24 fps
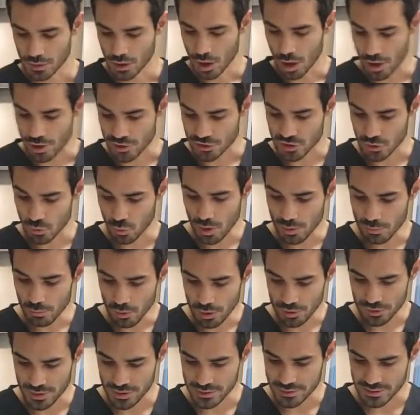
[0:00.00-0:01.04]
All right, so one
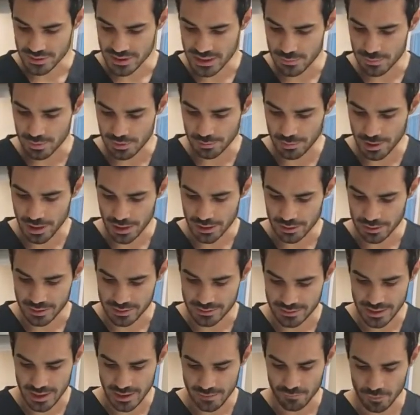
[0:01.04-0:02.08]
more thing to keep in mind
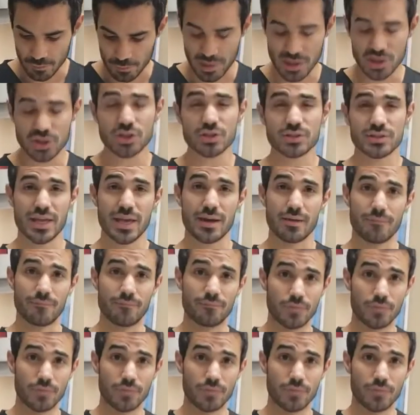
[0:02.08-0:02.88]
is that for patients that had a